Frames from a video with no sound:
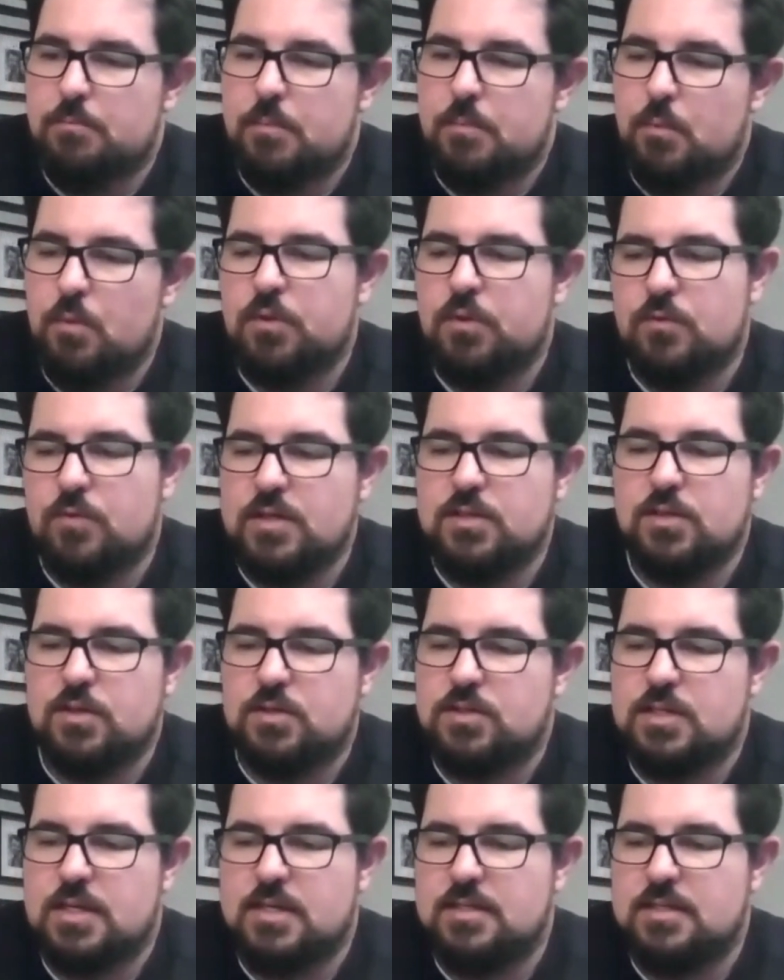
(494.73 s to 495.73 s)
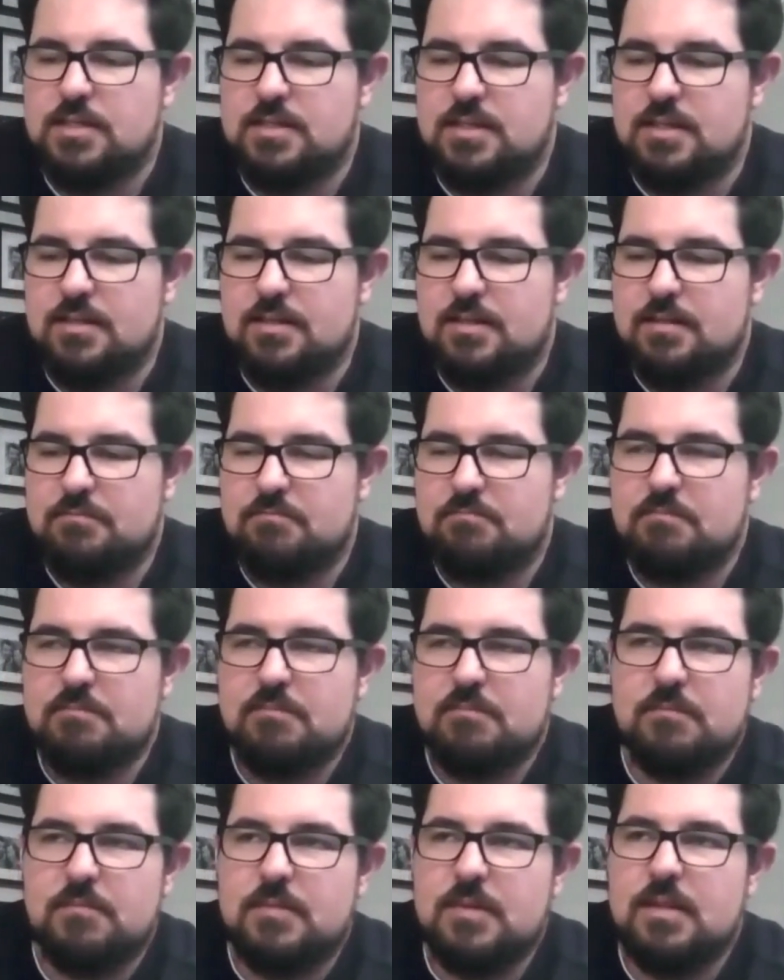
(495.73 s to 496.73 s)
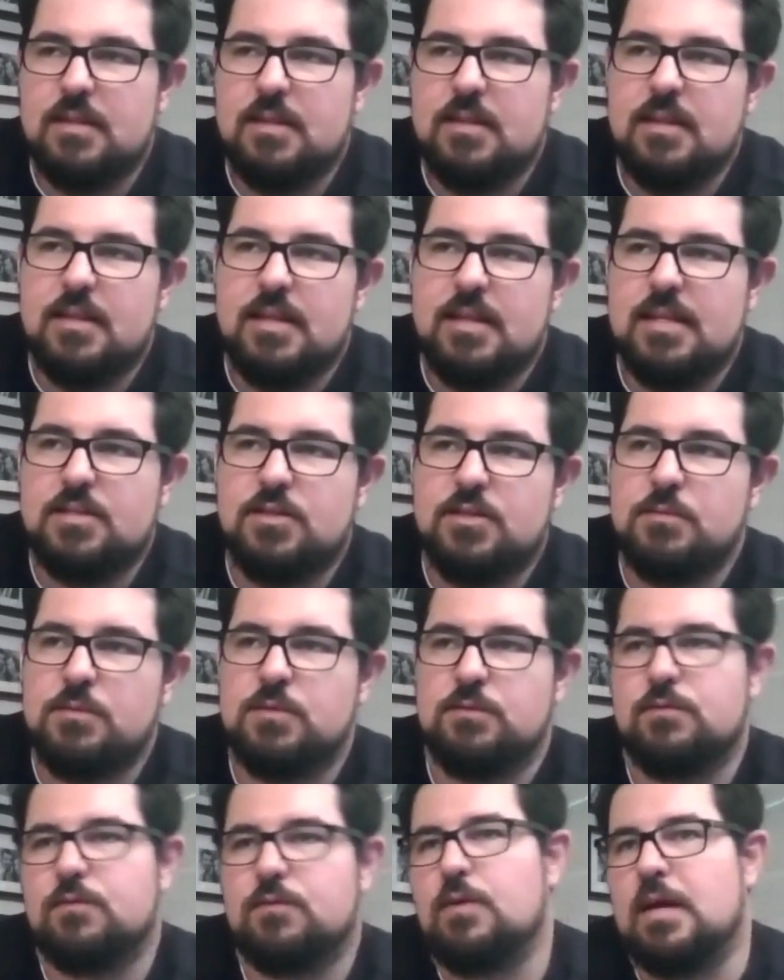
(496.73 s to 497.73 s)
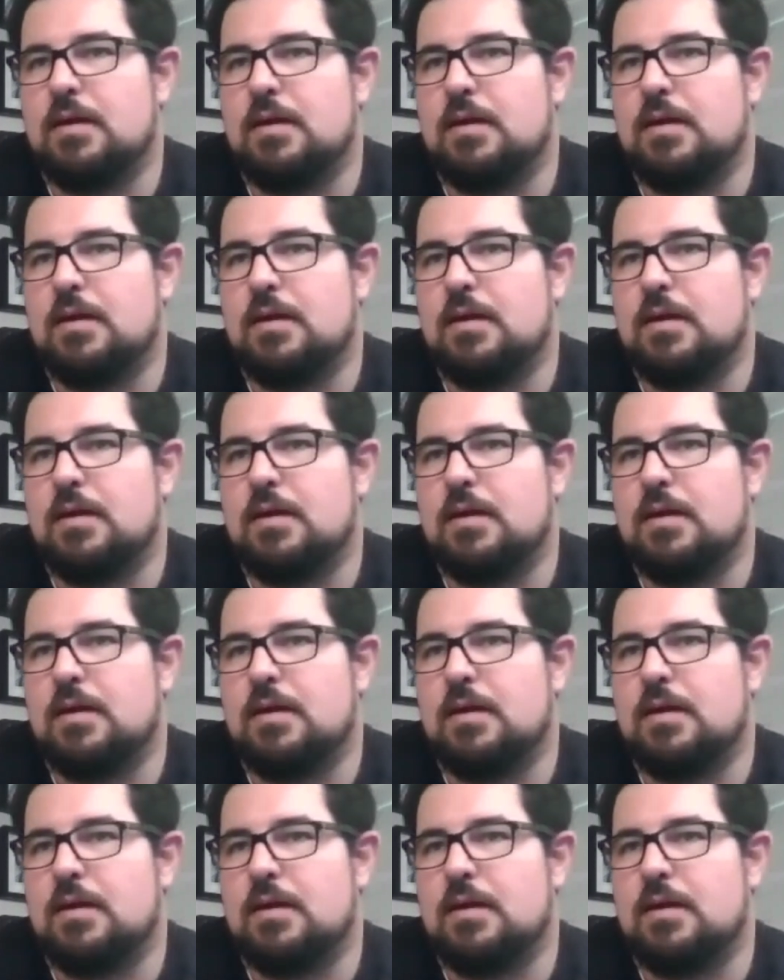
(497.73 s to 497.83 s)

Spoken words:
But what the research says is that in terms of